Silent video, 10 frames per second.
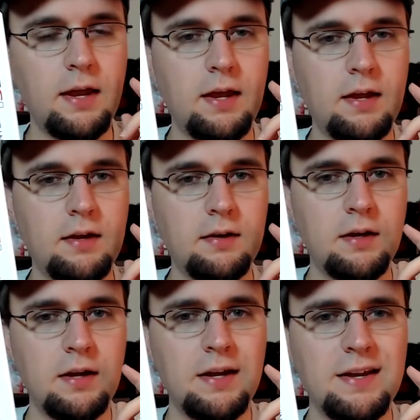
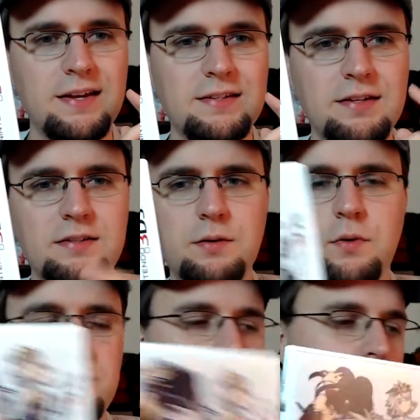And since it
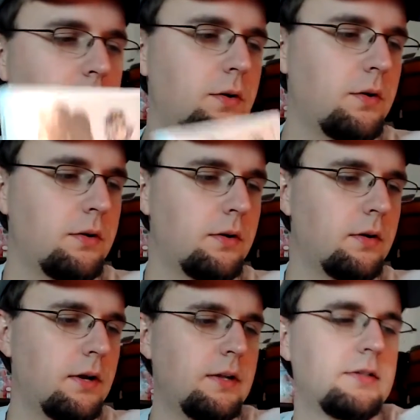was a
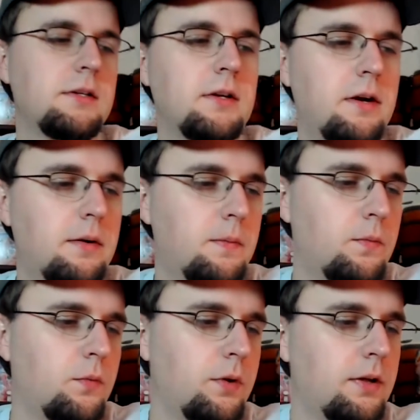pre-order, it did
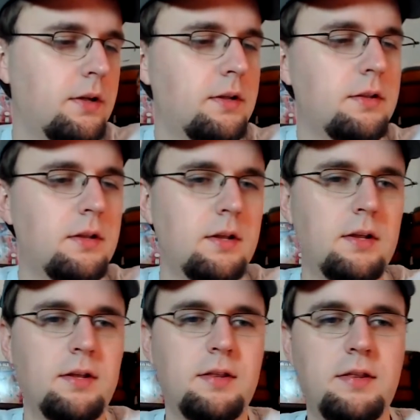come with
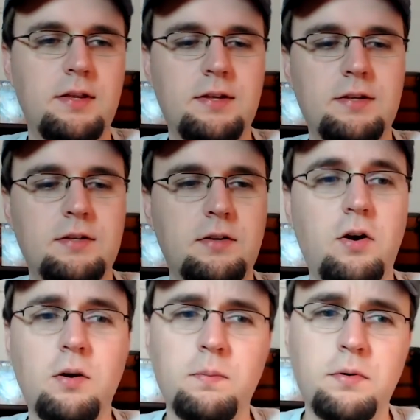this
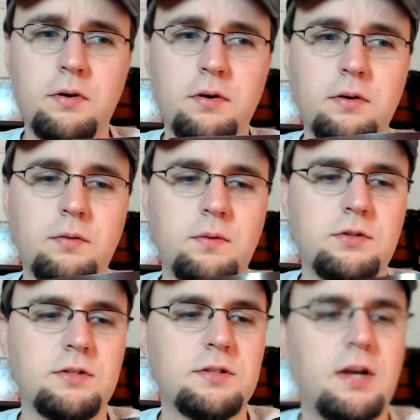art book,
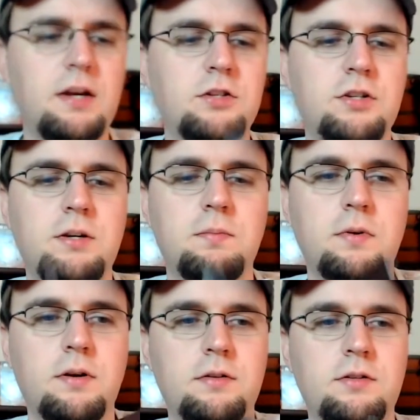which is kind of
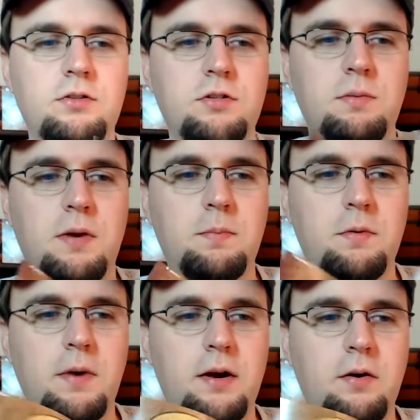cheap because it's just a
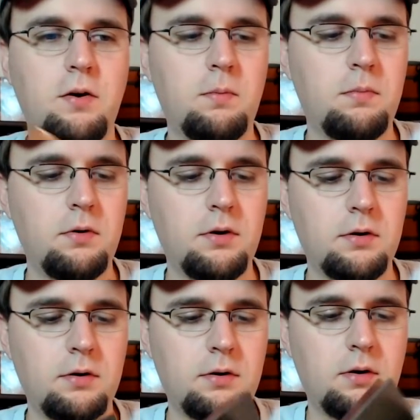paperback art
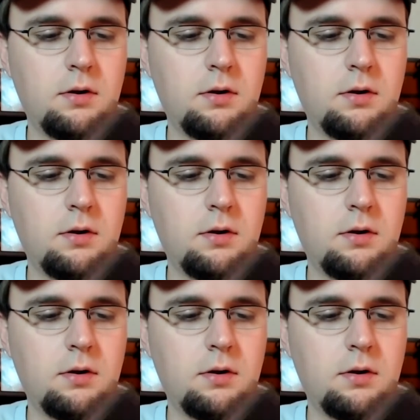book.